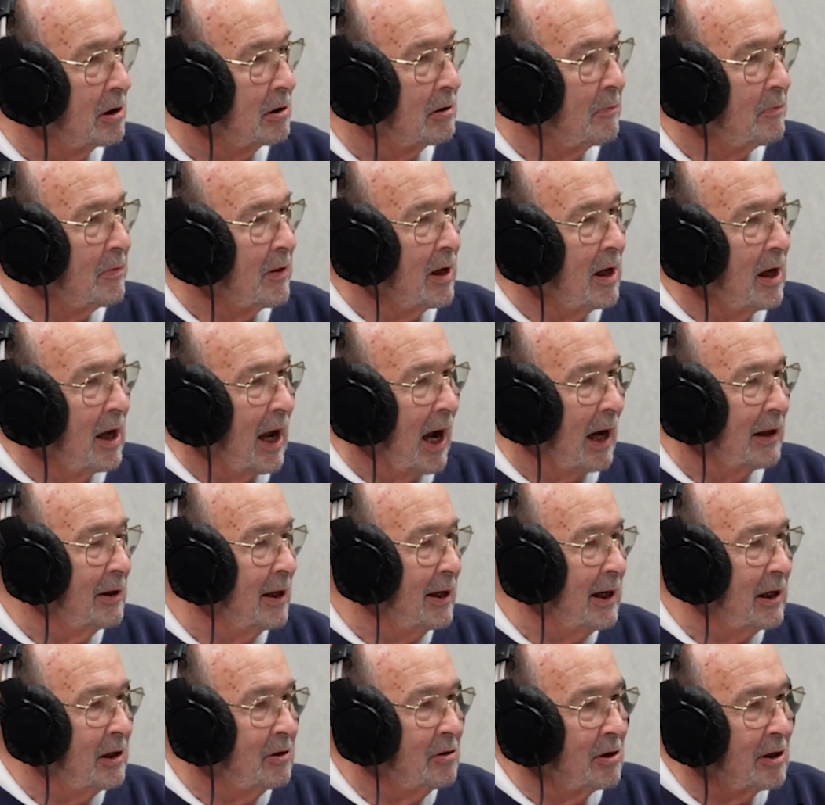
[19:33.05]
Correct. And then
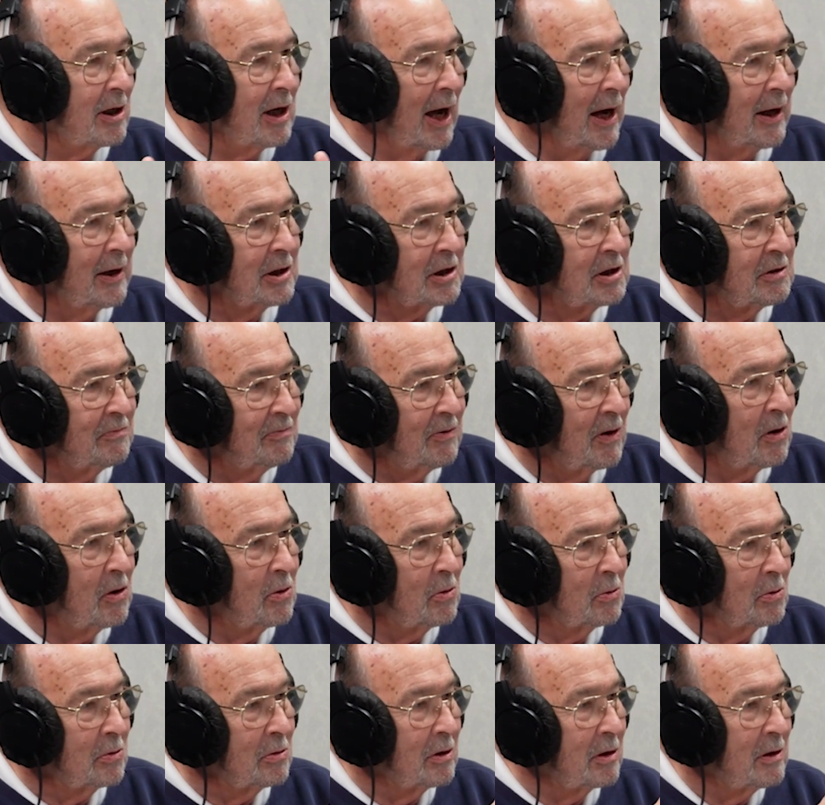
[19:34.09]
he took out his
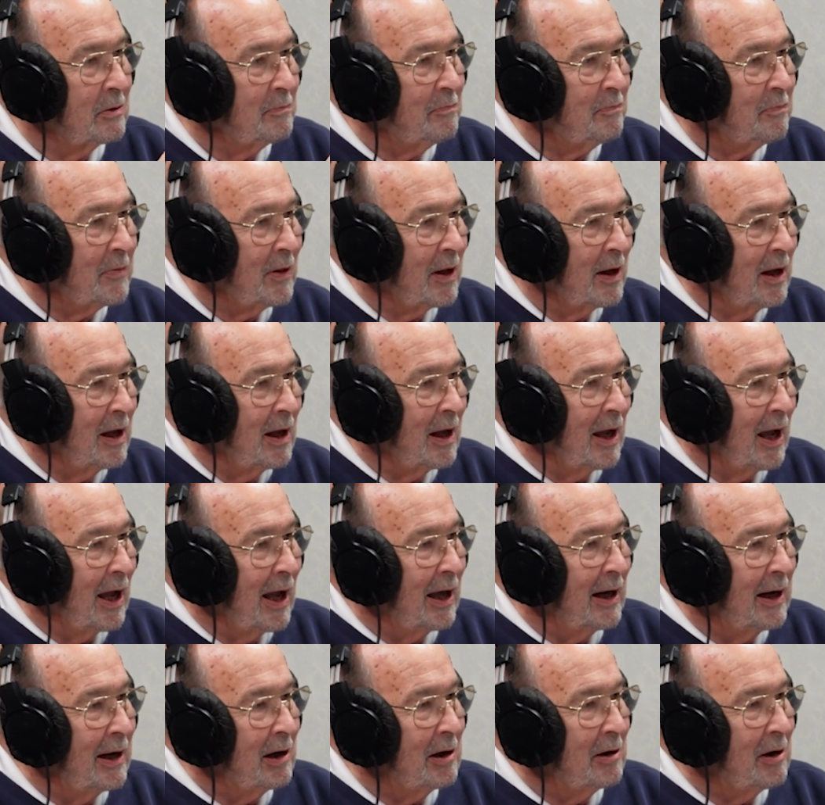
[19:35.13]
phone
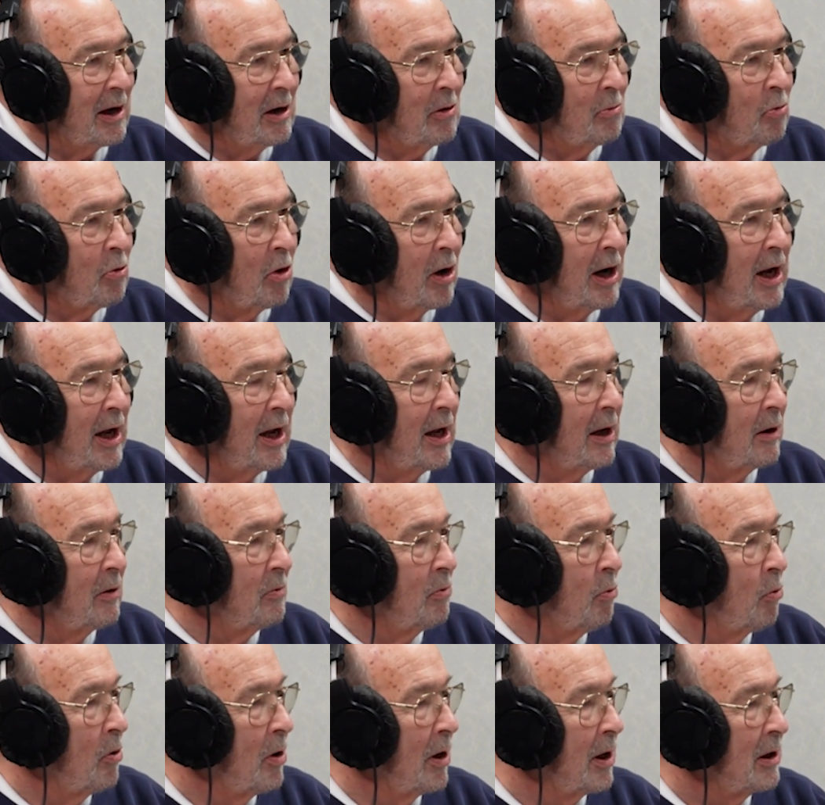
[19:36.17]
and he, he read
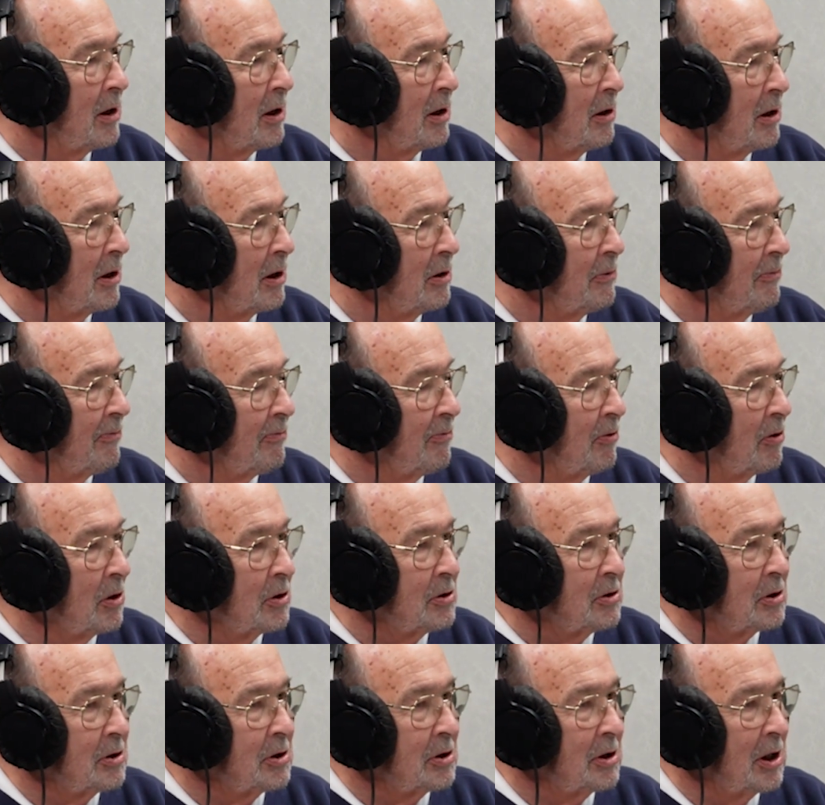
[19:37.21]
what the
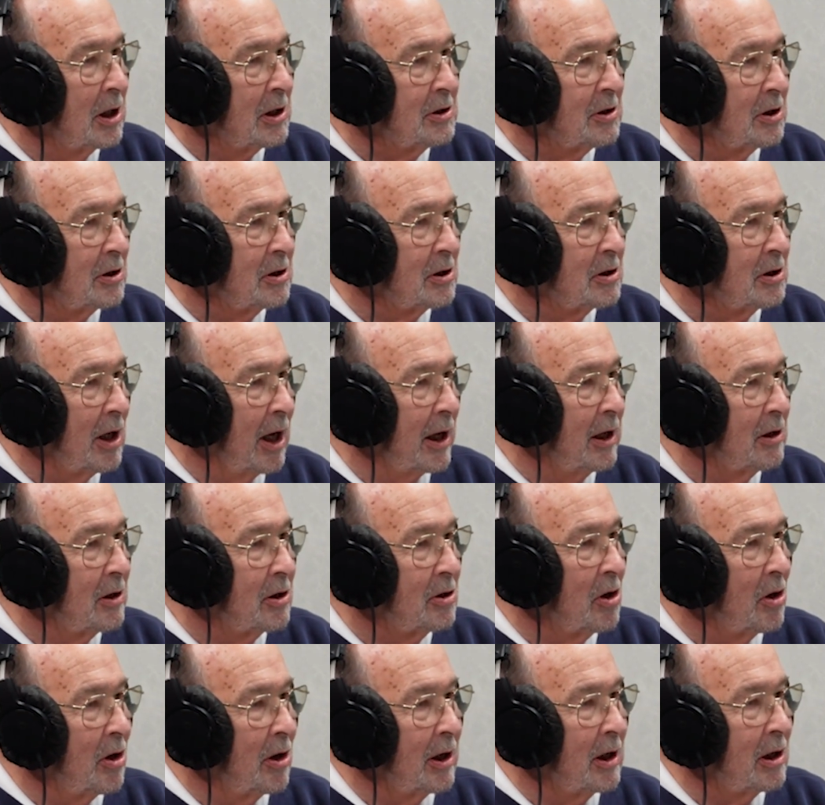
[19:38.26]
first assistant state
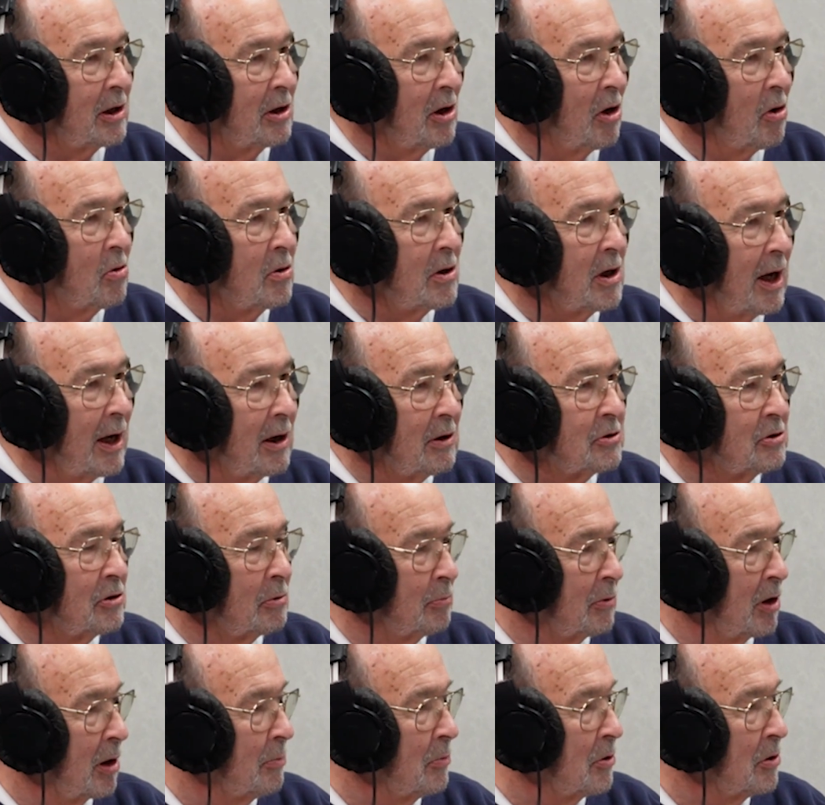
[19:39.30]
attorney told council
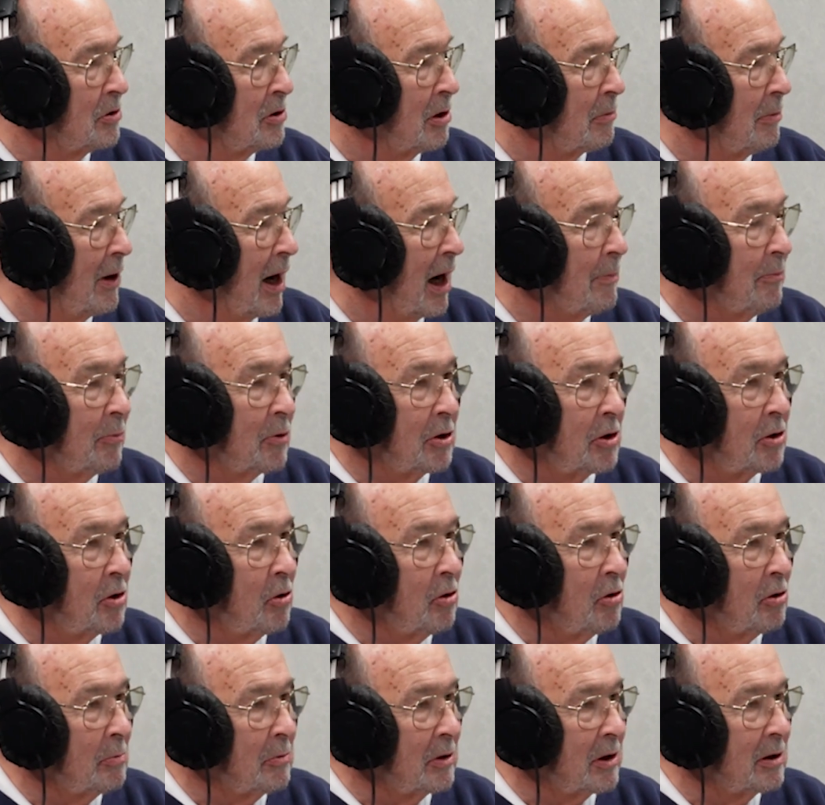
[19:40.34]
members about
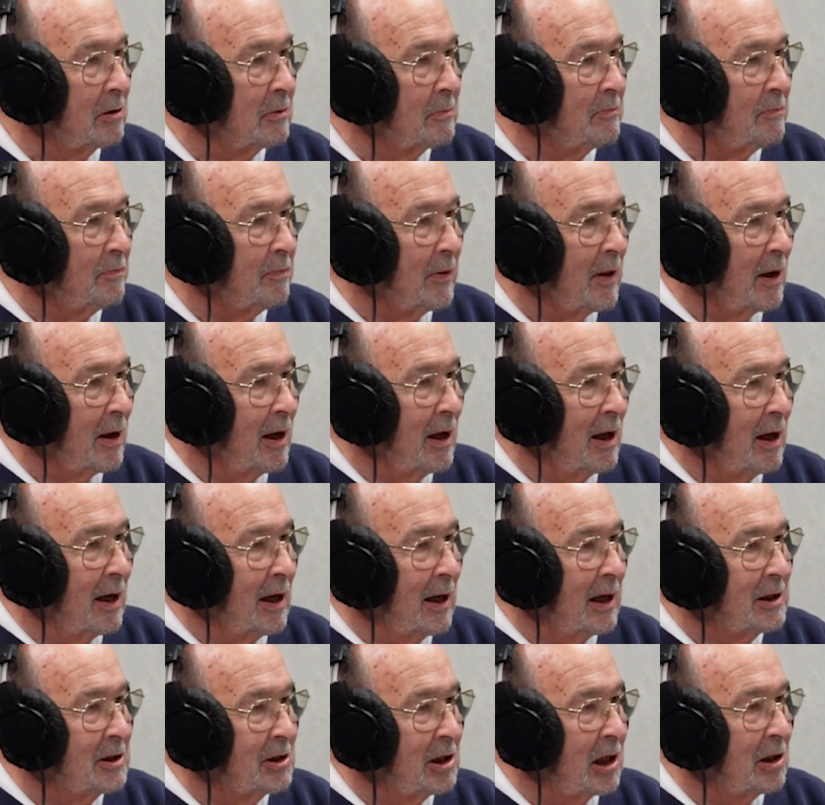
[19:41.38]
procurement.
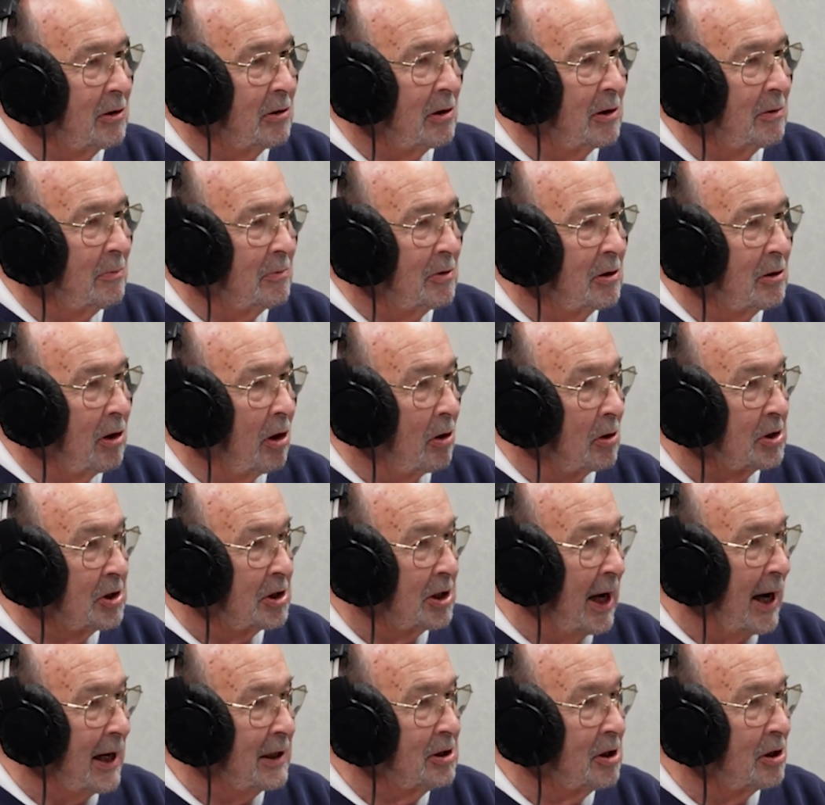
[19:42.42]
He said, Los
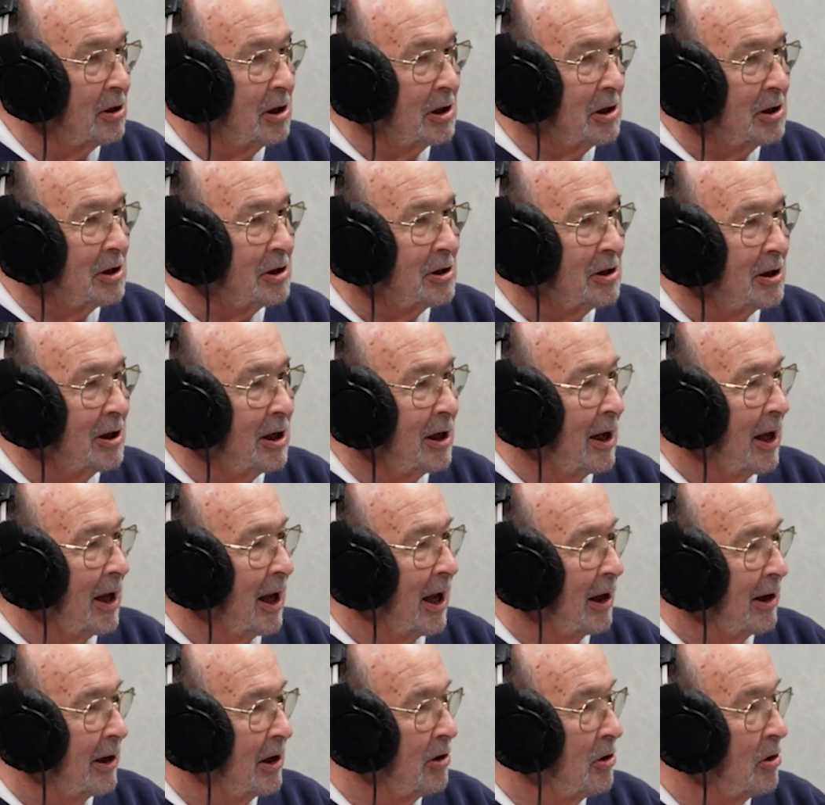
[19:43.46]
Angeles
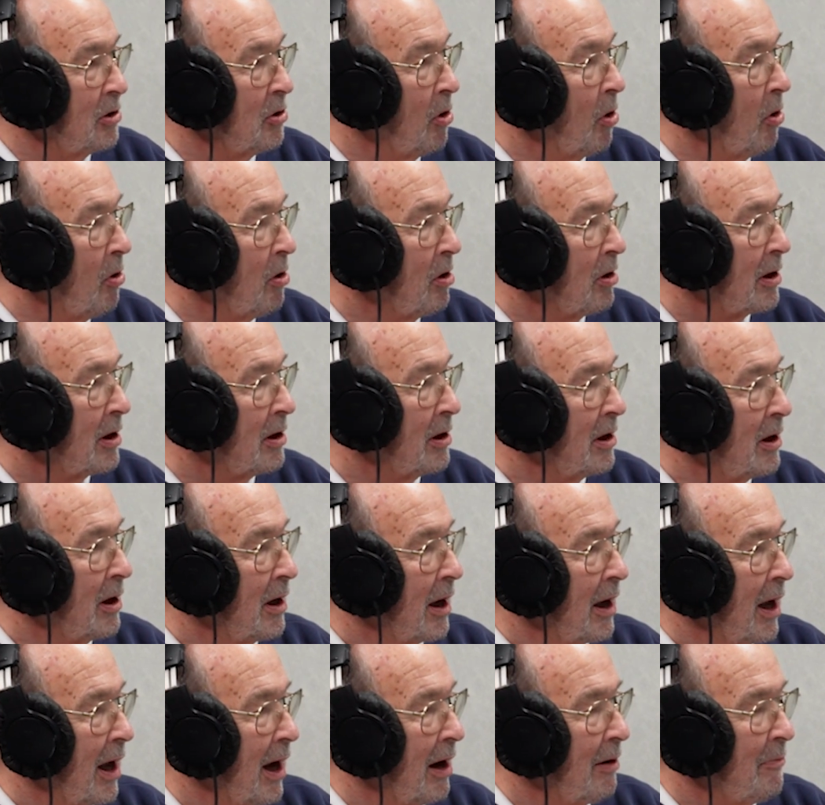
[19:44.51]
and New York
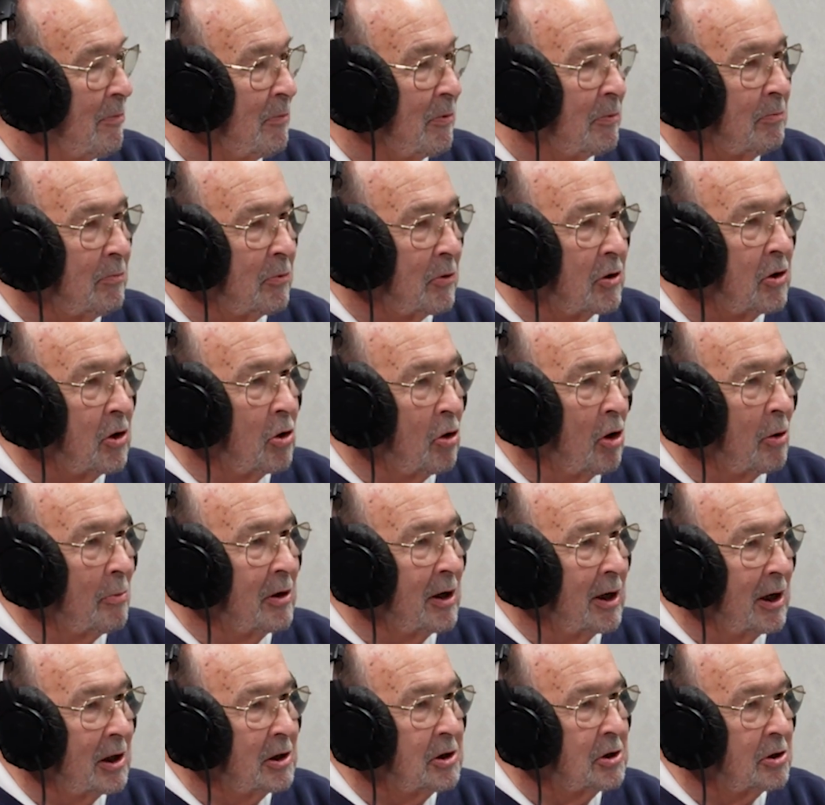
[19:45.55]
have procurement
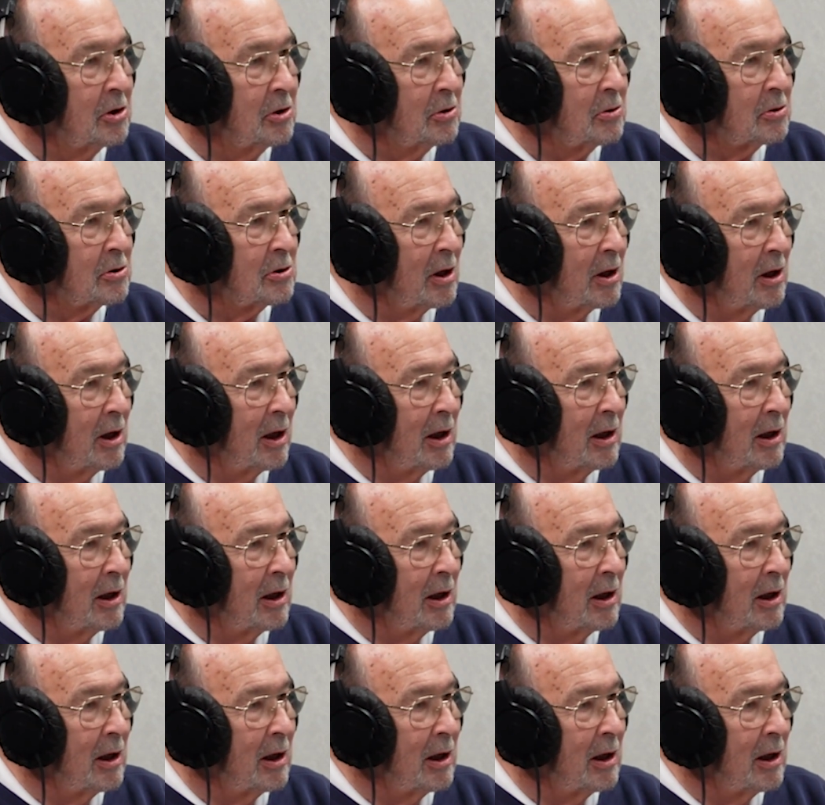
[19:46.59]
issues.